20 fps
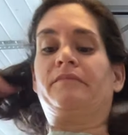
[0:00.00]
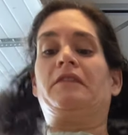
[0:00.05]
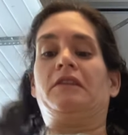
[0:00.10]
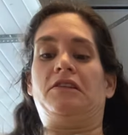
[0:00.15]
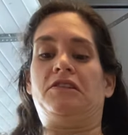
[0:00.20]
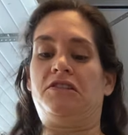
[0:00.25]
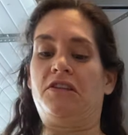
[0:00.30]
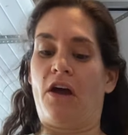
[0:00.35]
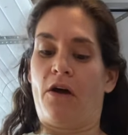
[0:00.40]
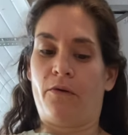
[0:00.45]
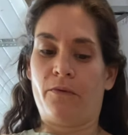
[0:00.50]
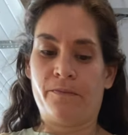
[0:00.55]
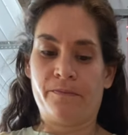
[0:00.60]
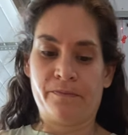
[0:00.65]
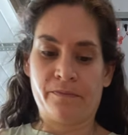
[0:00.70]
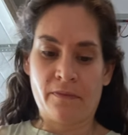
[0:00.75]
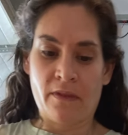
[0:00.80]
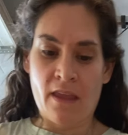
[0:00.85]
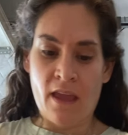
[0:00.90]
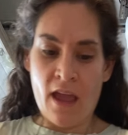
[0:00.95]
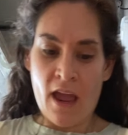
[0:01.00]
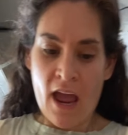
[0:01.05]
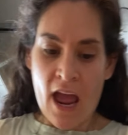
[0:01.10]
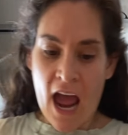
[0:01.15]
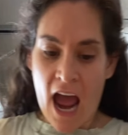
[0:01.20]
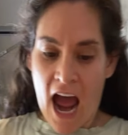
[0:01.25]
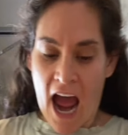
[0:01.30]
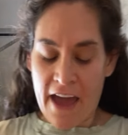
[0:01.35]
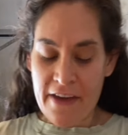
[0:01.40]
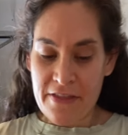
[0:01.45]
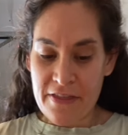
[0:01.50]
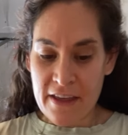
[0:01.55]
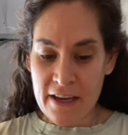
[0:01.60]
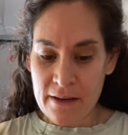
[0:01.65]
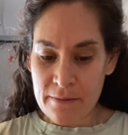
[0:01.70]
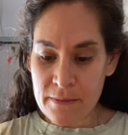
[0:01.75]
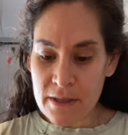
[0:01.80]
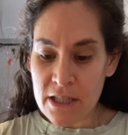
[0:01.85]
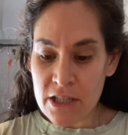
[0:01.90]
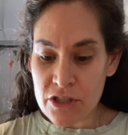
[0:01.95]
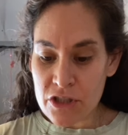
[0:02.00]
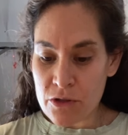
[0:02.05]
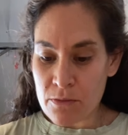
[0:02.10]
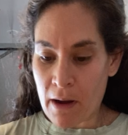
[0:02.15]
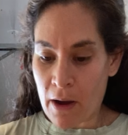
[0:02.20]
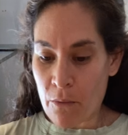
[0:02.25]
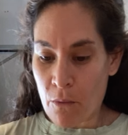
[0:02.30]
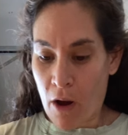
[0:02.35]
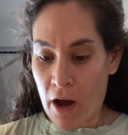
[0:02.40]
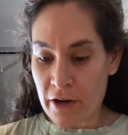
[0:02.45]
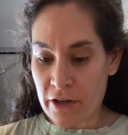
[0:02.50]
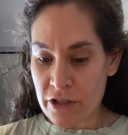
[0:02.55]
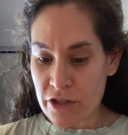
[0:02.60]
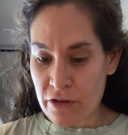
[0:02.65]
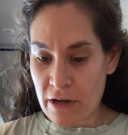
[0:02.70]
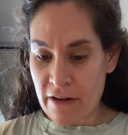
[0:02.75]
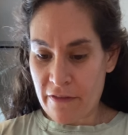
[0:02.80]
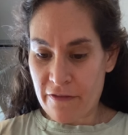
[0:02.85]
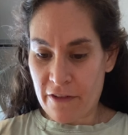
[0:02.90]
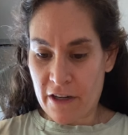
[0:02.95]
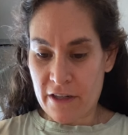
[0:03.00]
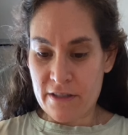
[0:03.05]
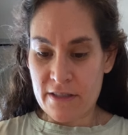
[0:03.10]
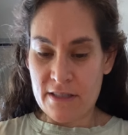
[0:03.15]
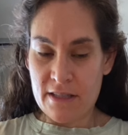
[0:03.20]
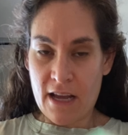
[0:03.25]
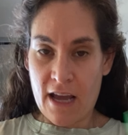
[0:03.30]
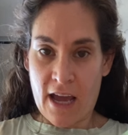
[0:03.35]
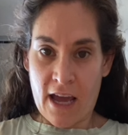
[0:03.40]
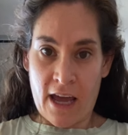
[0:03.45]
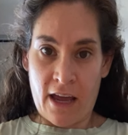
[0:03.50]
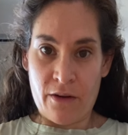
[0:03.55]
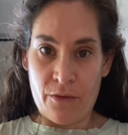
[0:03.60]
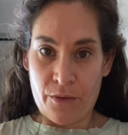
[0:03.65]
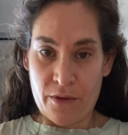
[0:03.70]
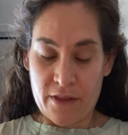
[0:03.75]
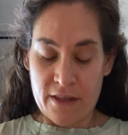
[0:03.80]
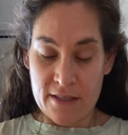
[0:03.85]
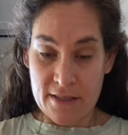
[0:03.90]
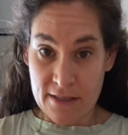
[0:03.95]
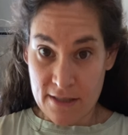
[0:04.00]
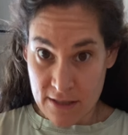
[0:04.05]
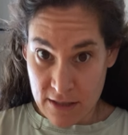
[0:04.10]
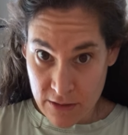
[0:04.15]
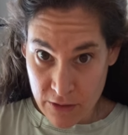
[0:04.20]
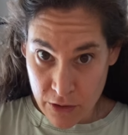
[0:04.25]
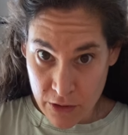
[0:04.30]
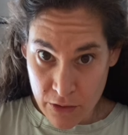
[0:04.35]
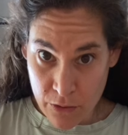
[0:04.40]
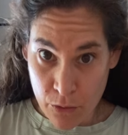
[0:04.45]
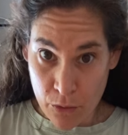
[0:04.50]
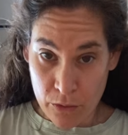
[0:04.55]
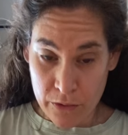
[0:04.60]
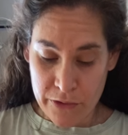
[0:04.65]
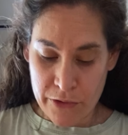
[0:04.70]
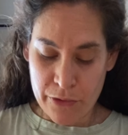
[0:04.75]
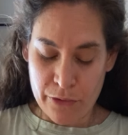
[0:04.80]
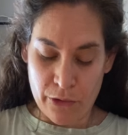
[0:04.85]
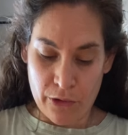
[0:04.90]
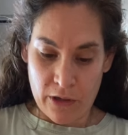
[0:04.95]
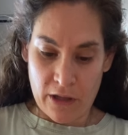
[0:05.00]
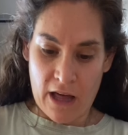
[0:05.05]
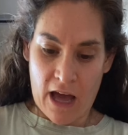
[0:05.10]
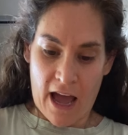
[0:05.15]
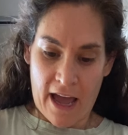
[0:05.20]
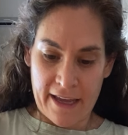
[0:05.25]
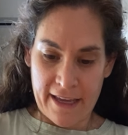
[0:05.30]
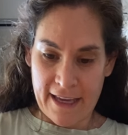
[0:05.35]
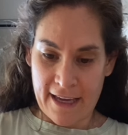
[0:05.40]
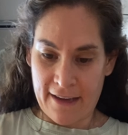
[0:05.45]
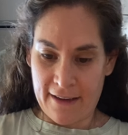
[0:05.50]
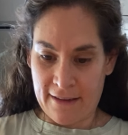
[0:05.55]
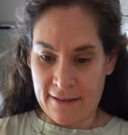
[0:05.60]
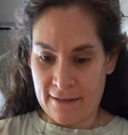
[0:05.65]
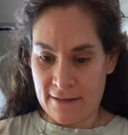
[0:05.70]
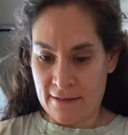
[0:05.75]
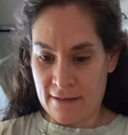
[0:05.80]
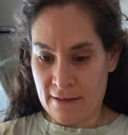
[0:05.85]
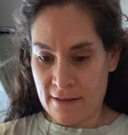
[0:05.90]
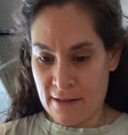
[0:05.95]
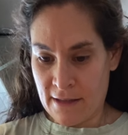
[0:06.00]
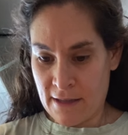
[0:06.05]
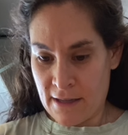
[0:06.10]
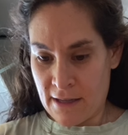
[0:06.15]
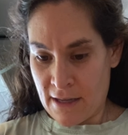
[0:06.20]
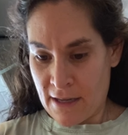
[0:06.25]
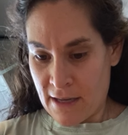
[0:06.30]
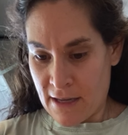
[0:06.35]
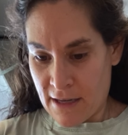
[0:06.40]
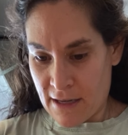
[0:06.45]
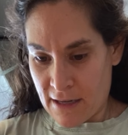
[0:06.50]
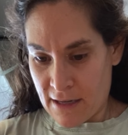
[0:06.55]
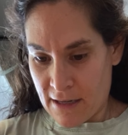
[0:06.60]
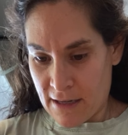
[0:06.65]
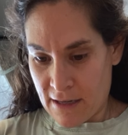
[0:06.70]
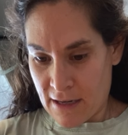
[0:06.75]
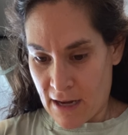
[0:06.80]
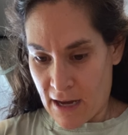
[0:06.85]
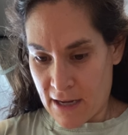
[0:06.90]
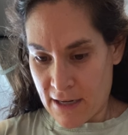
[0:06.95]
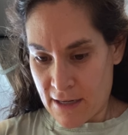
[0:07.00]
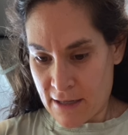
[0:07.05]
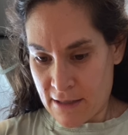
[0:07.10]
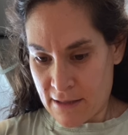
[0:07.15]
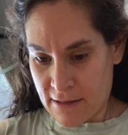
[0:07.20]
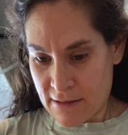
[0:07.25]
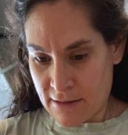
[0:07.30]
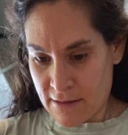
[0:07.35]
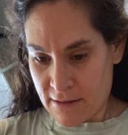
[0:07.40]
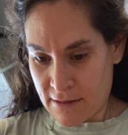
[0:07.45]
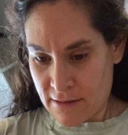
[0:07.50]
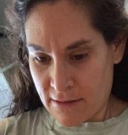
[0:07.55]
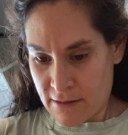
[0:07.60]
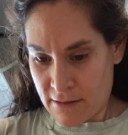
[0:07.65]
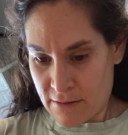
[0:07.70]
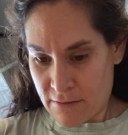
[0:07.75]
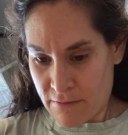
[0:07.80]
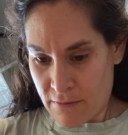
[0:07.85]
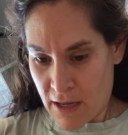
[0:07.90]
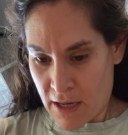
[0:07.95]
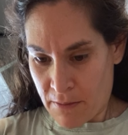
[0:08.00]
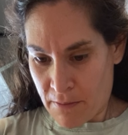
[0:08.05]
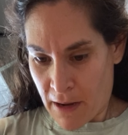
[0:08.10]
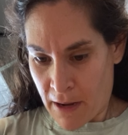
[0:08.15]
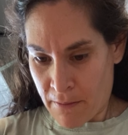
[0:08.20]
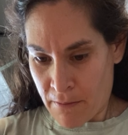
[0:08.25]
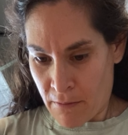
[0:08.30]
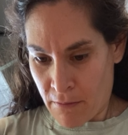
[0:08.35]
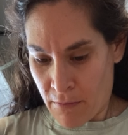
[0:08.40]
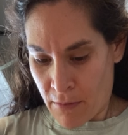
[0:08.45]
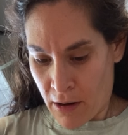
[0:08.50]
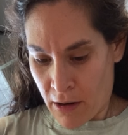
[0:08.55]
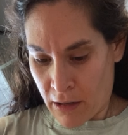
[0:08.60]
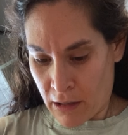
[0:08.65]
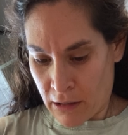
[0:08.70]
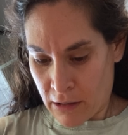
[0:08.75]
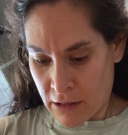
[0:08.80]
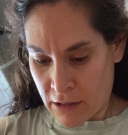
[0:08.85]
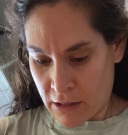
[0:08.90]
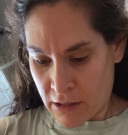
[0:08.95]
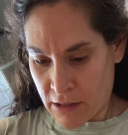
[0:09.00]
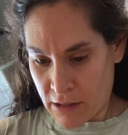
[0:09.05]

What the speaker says: so I think I'm gonna do my water tray first, and with this cool tool, I can kind of make my mark